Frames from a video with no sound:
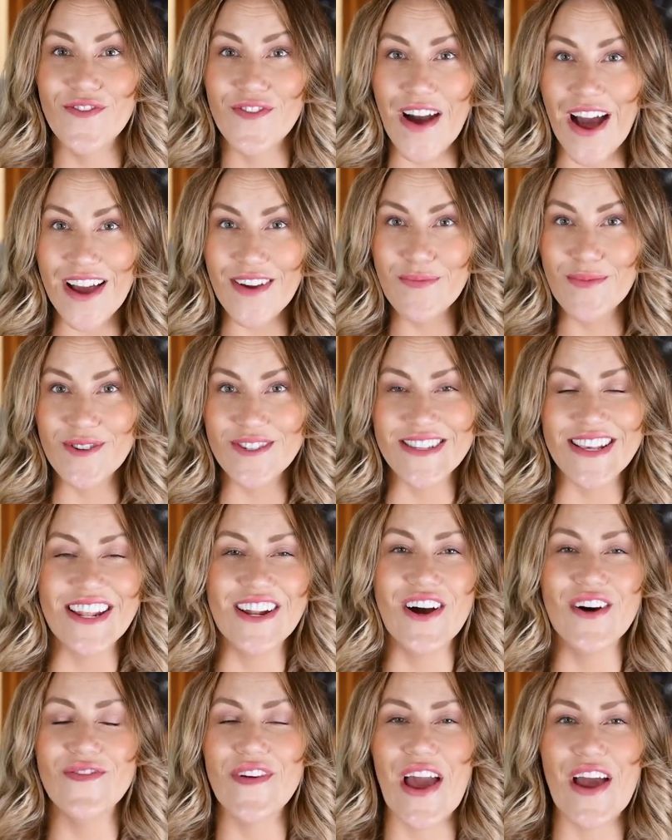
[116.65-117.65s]
5%
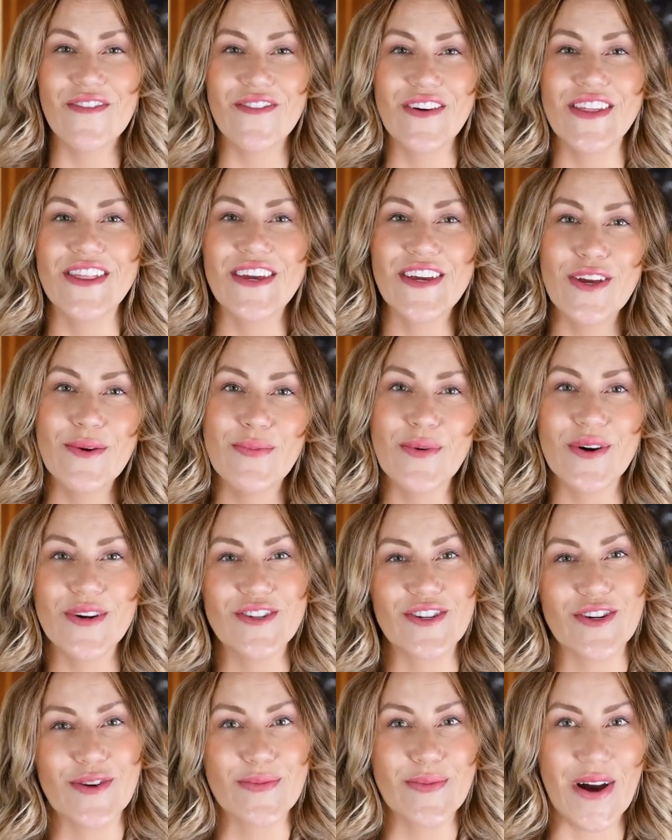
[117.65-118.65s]
off everything you put
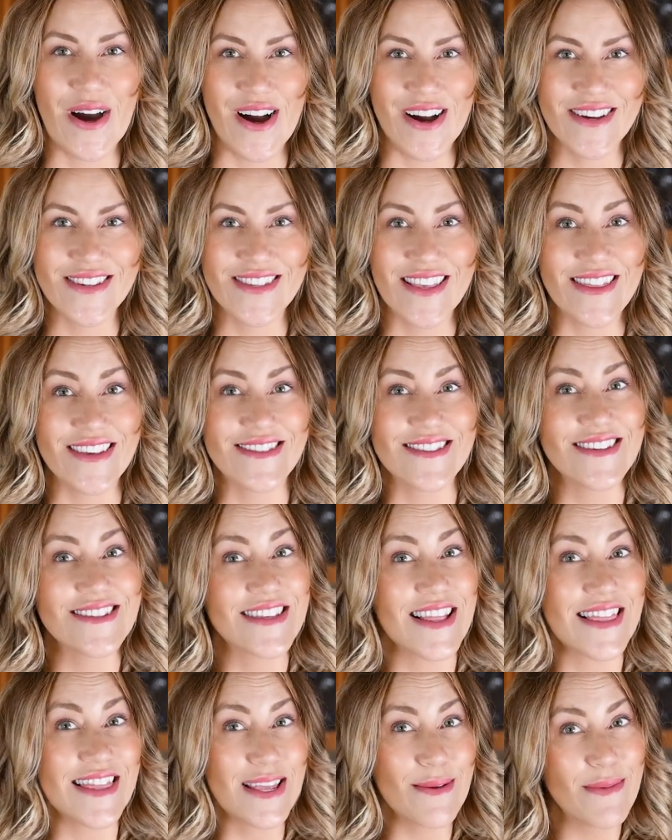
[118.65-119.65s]
in your box. This is
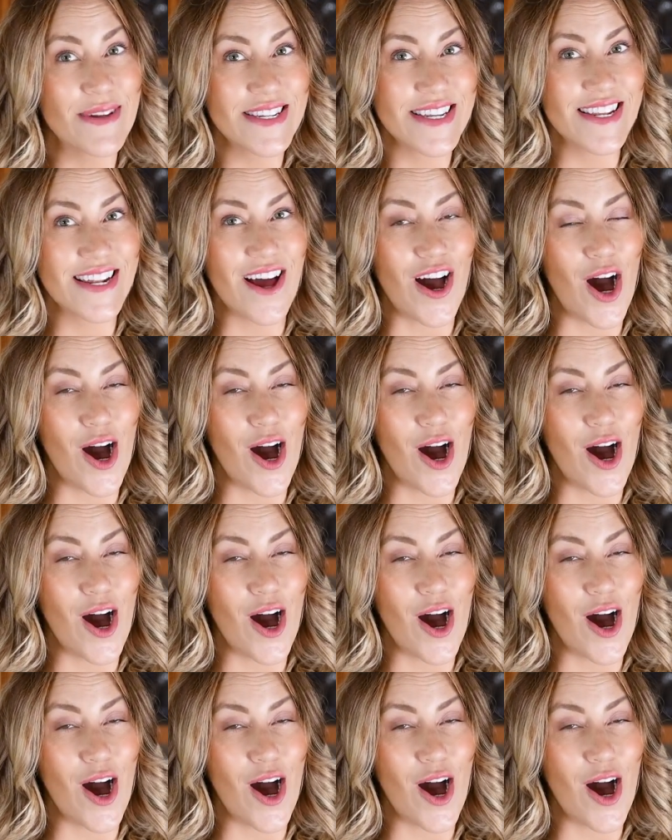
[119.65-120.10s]
a limited